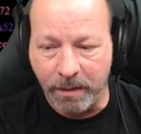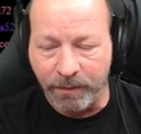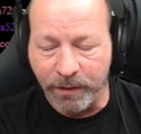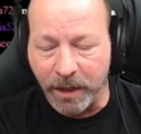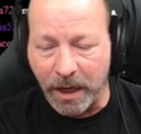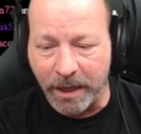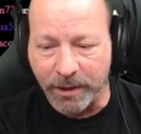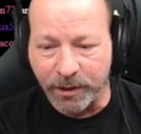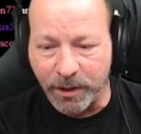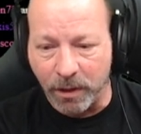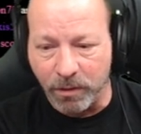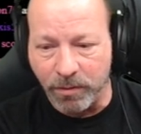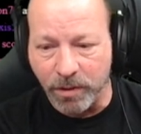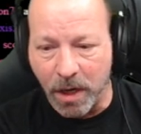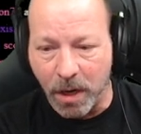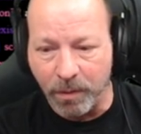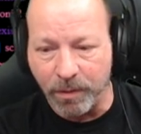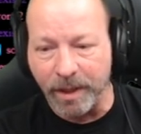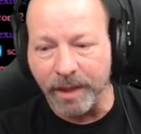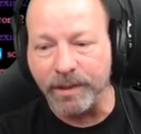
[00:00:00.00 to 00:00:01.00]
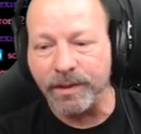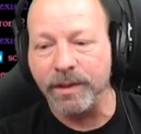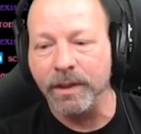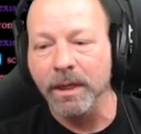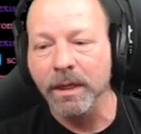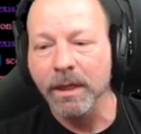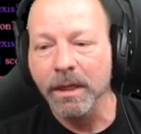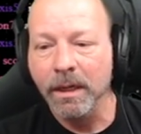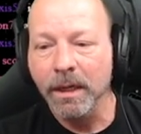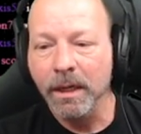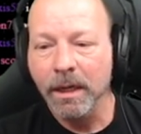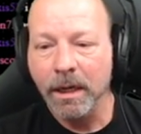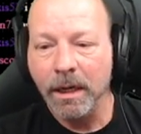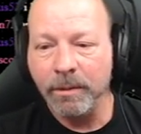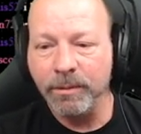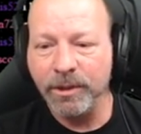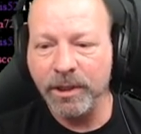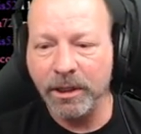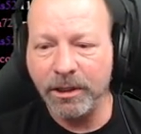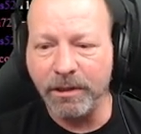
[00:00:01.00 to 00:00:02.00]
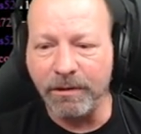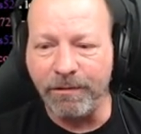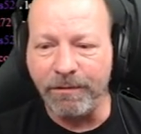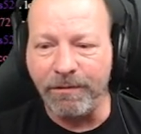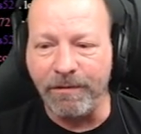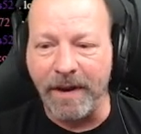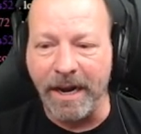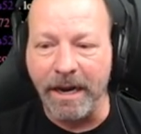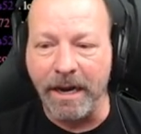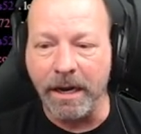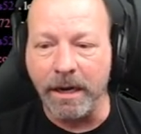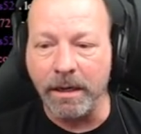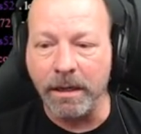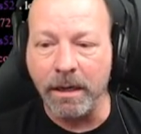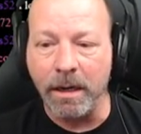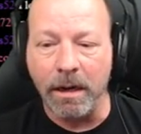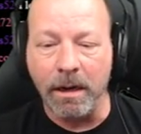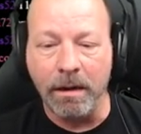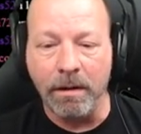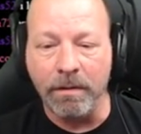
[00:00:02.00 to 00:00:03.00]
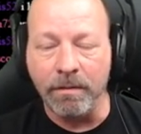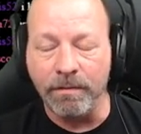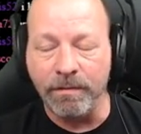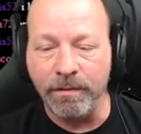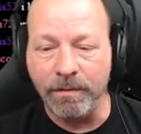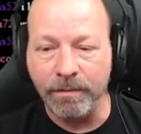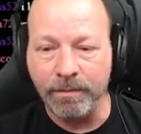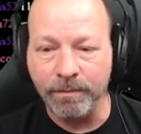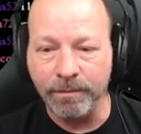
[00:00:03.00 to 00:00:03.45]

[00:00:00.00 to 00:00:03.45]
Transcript: you guys don't know this, I'm such a fan of